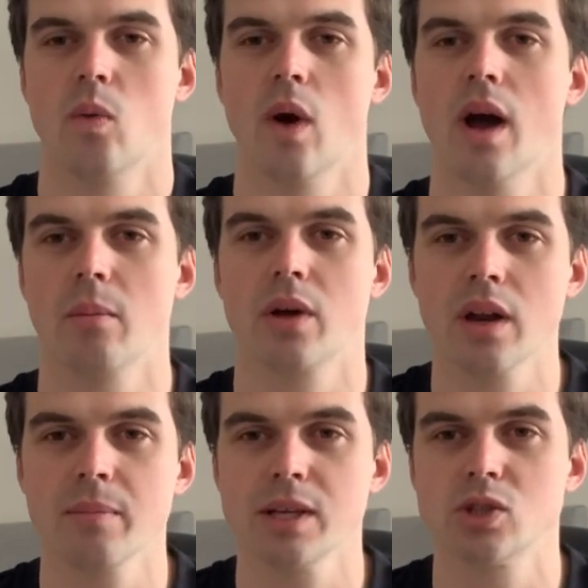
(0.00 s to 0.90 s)
where I'm
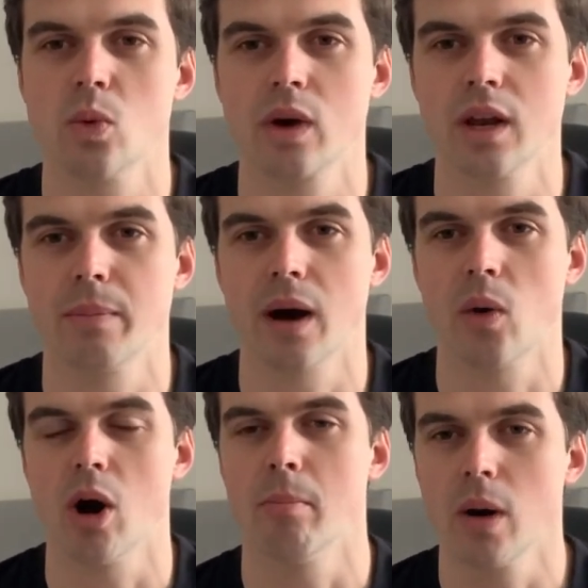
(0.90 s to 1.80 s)
going to be talking
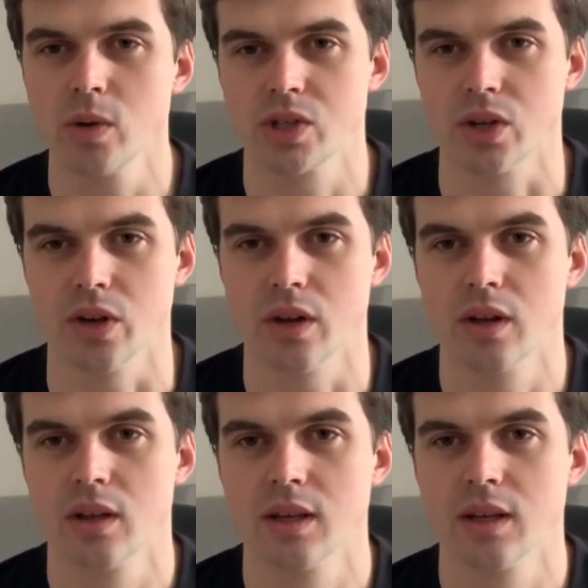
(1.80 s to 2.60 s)
about emotion.